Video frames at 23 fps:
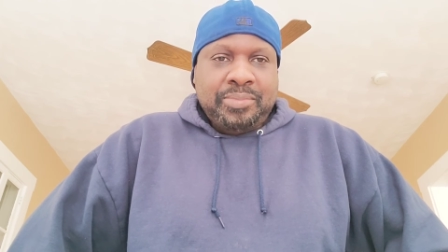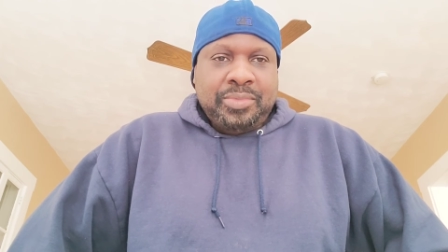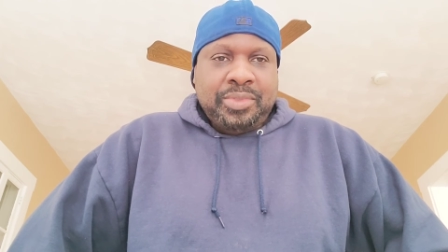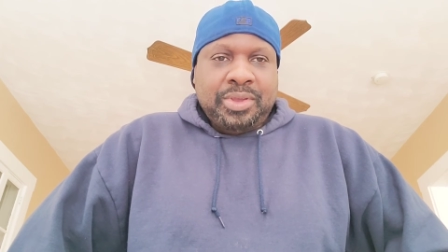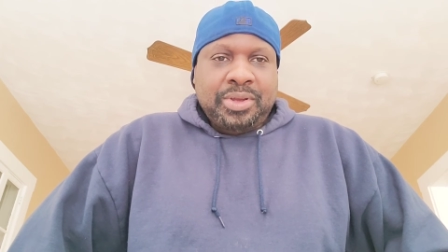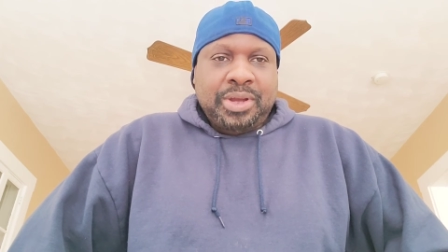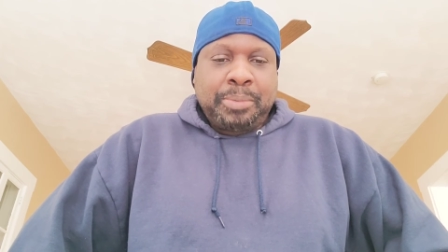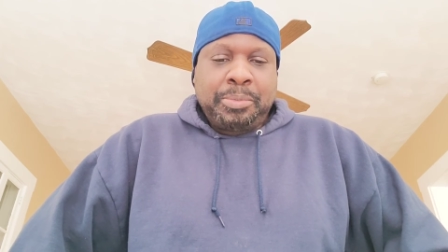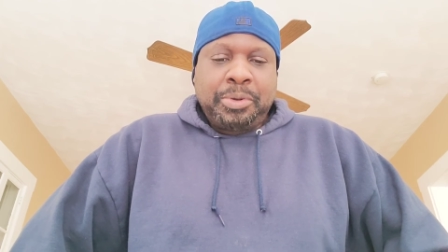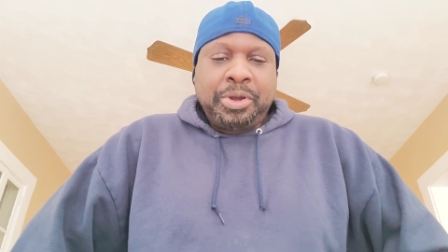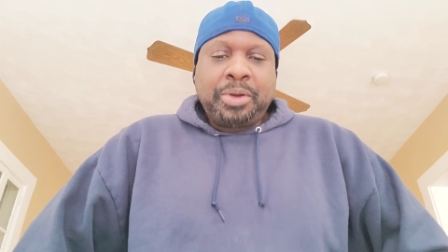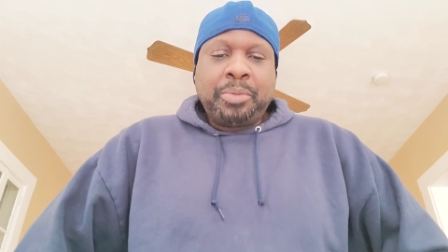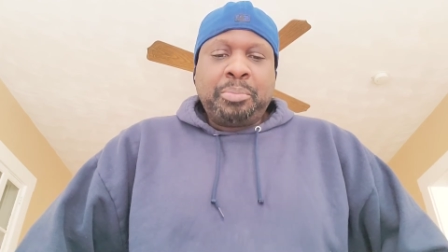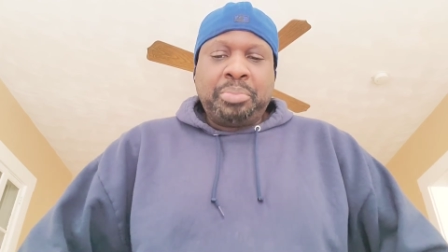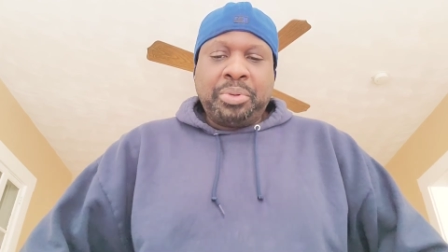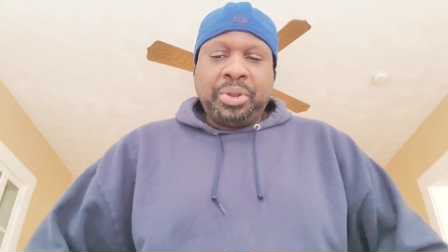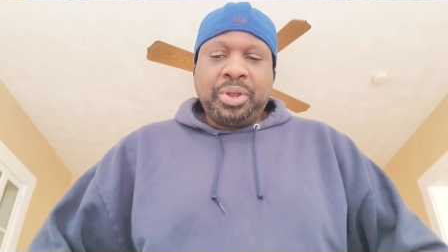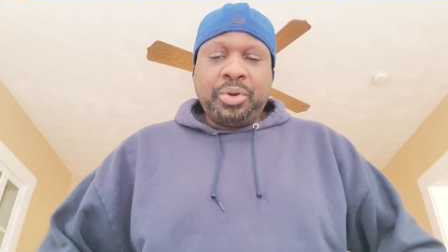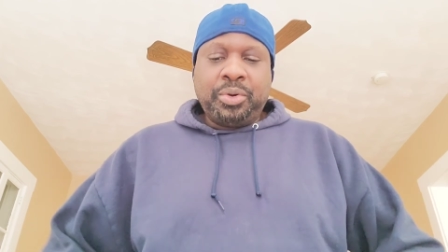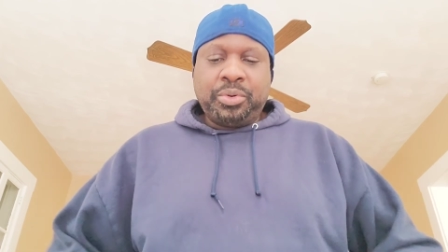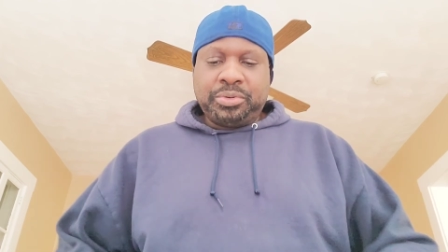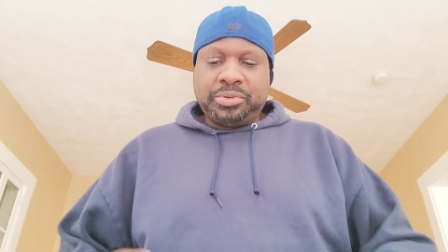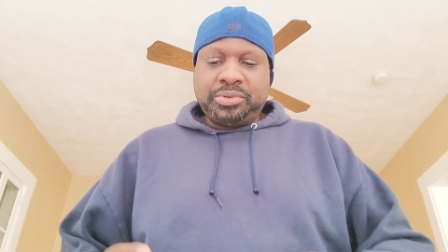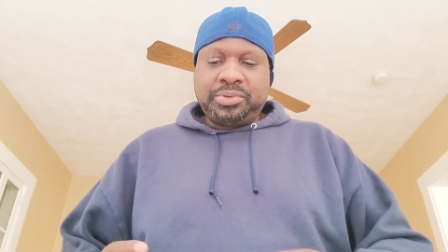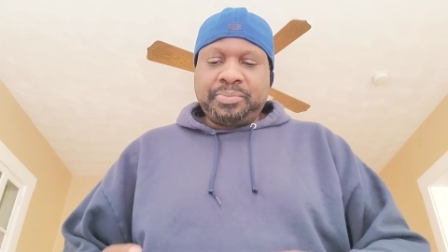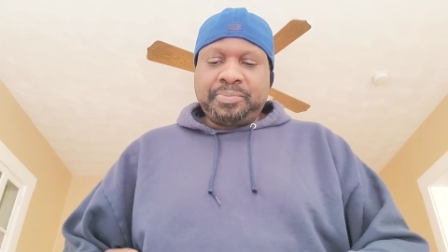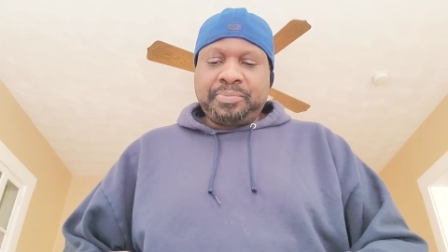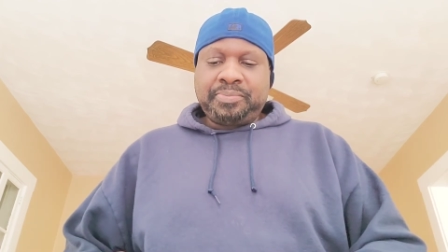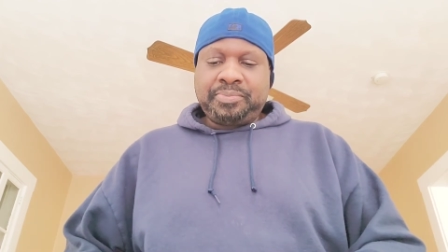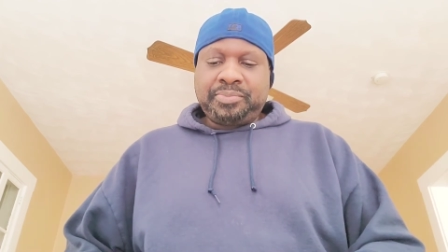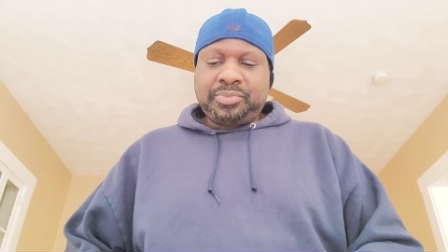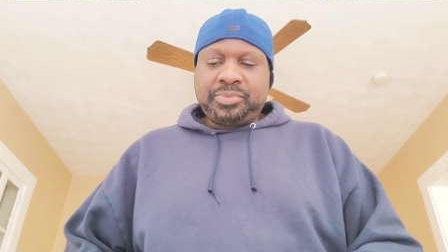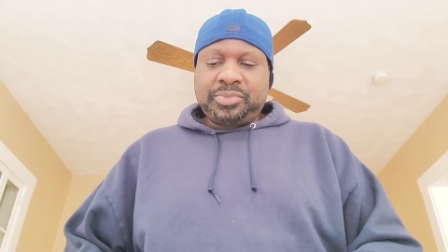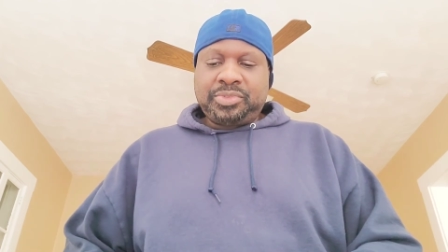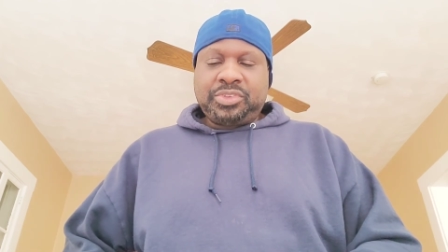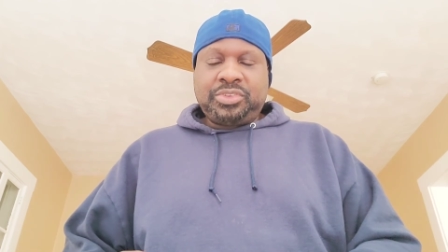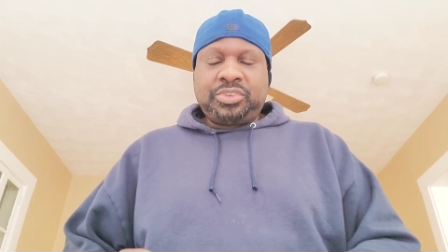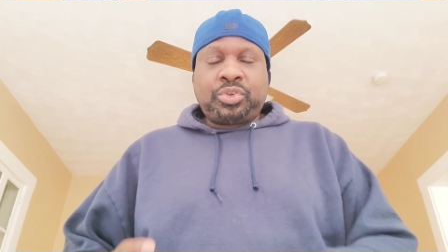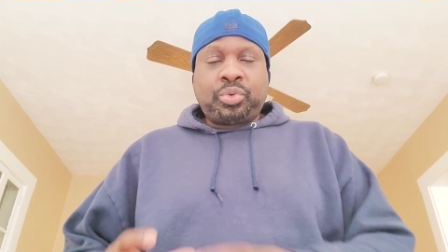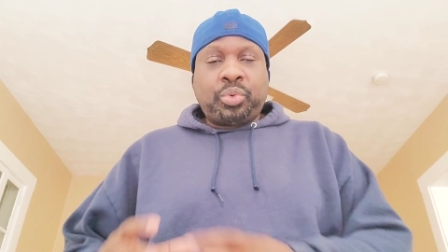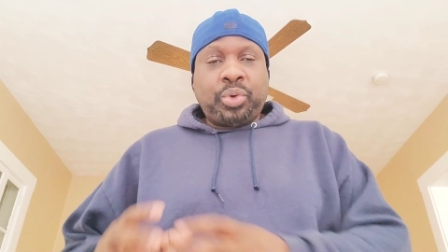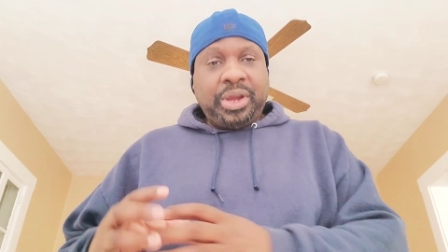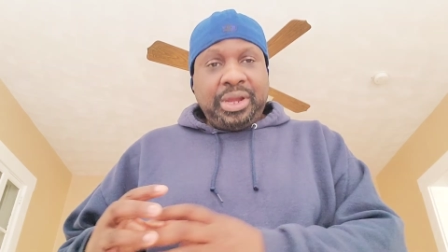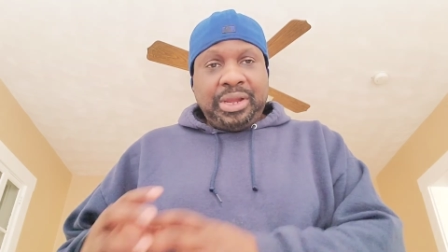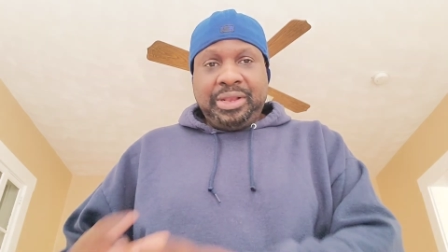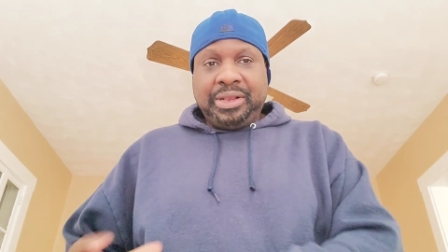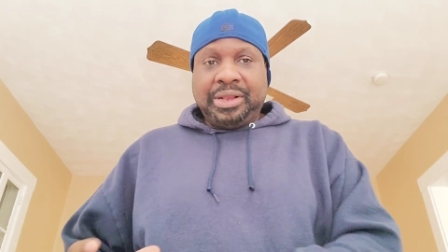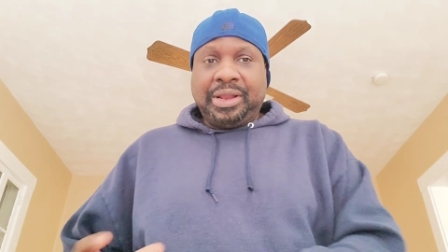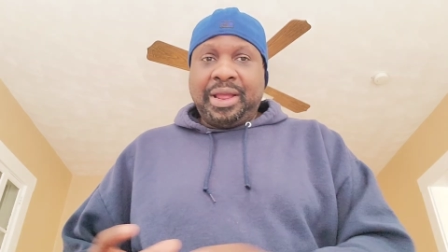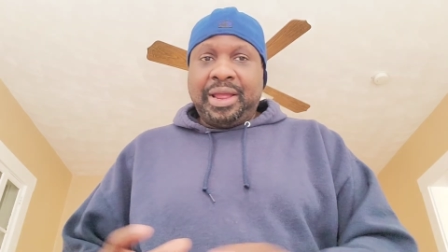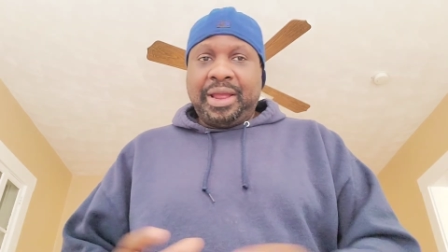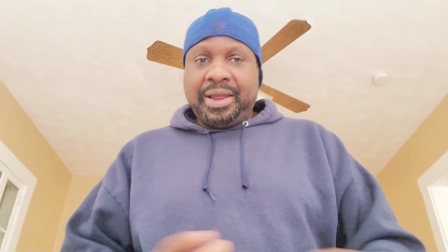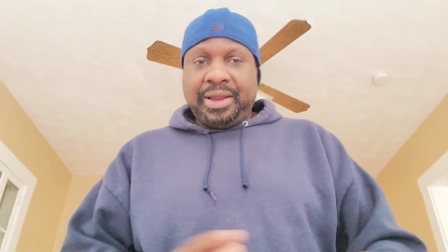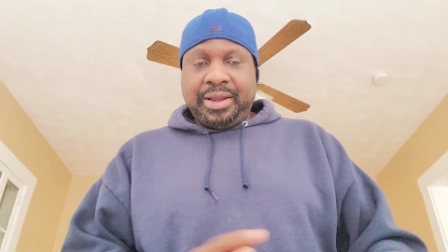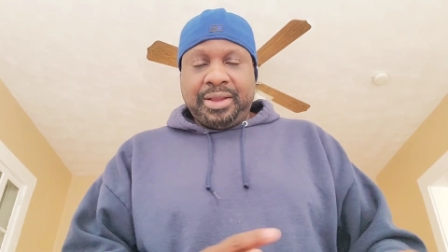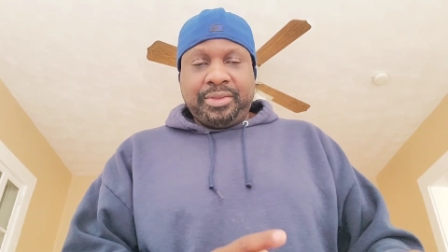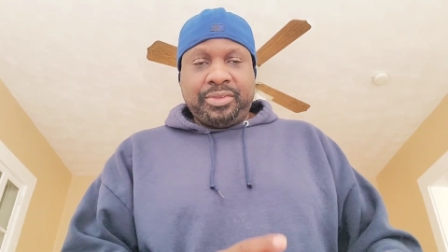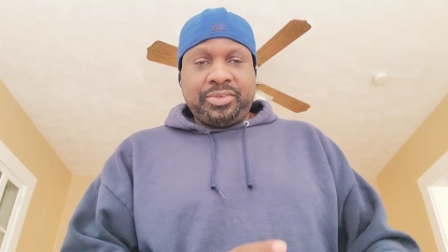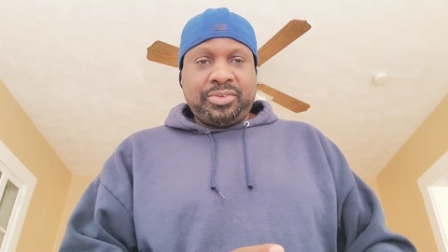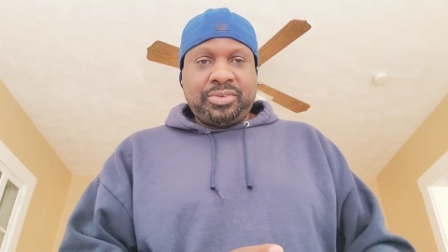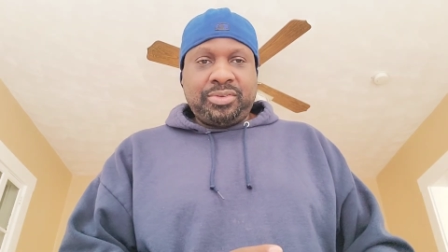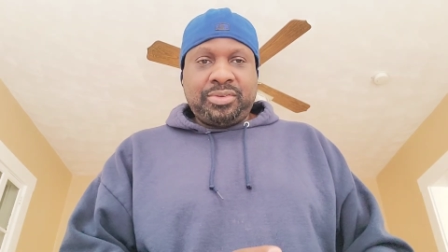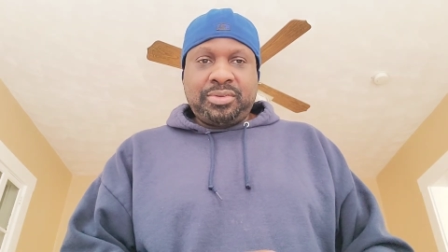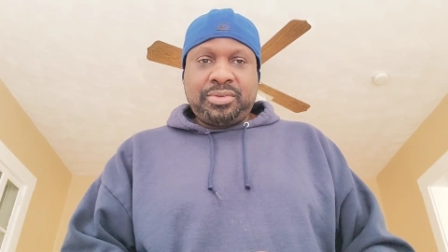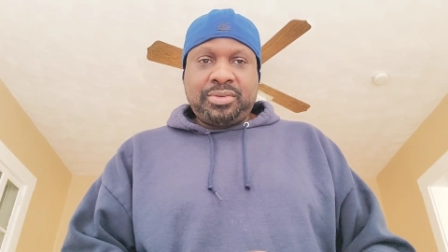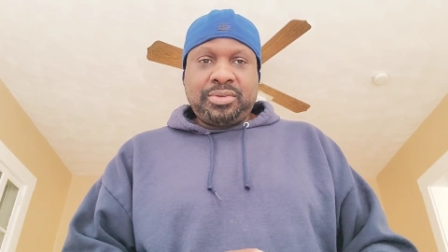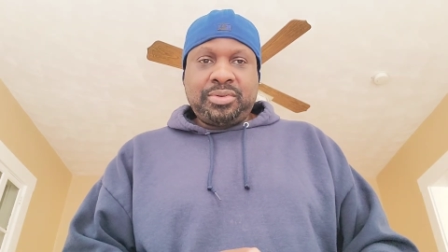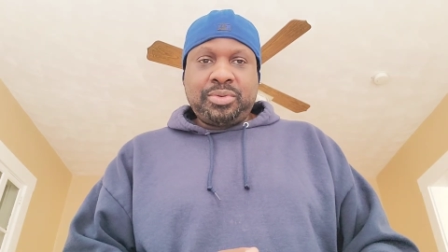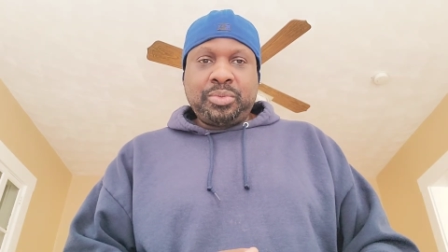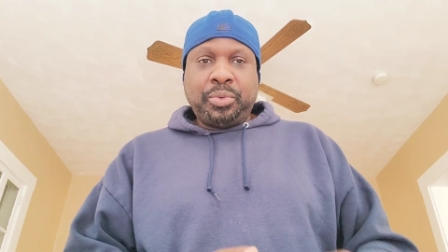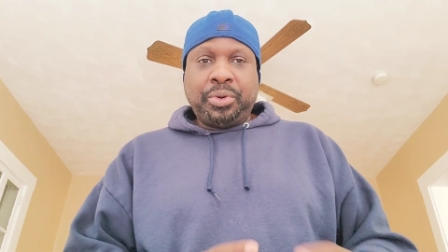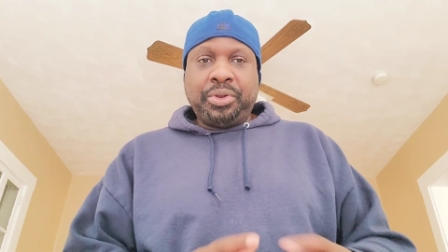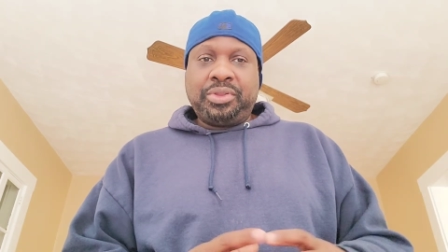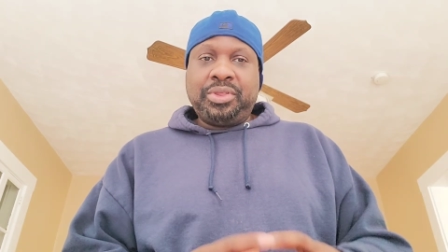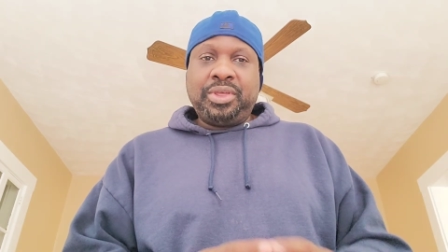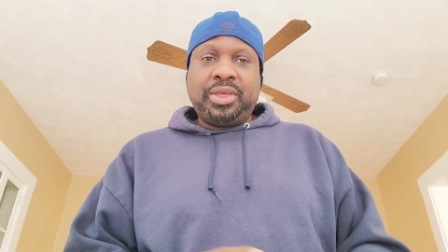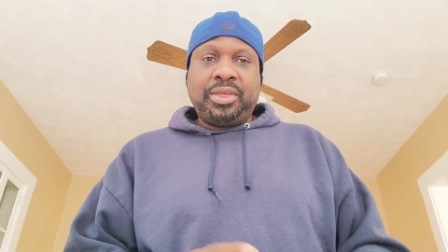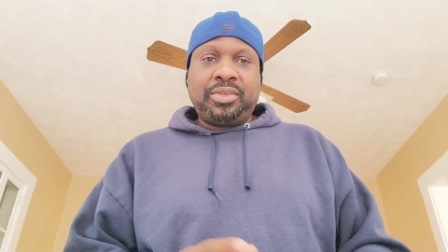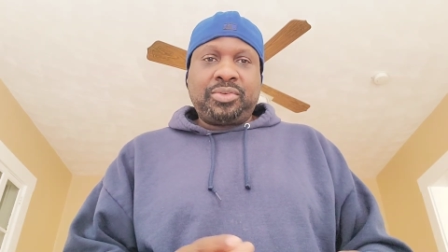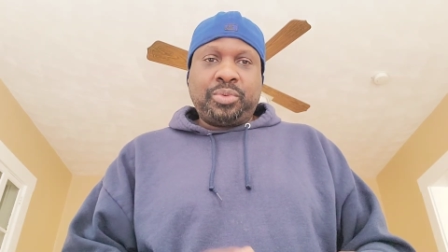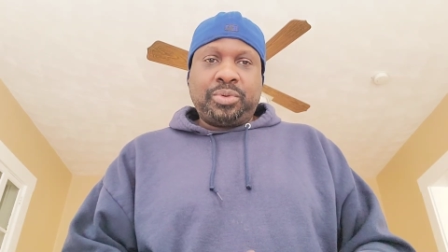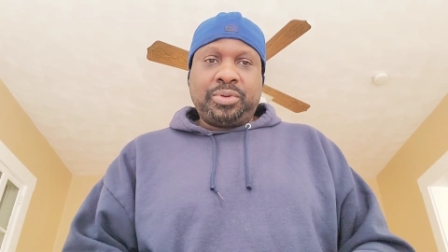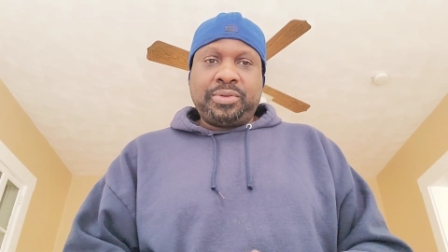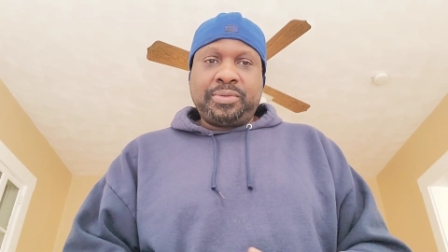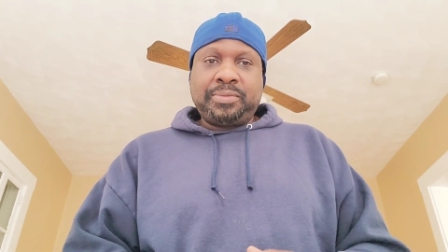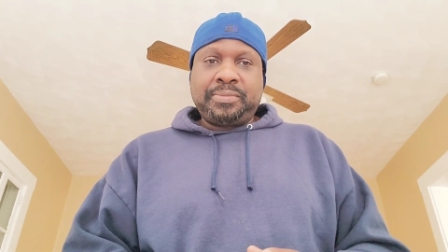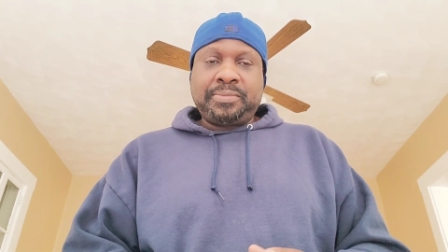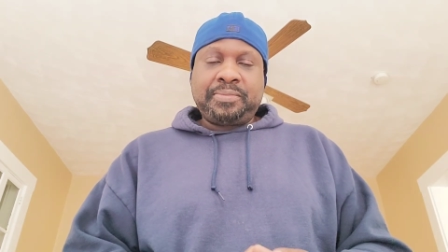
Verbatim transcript: I'm going to build trade lines with this one.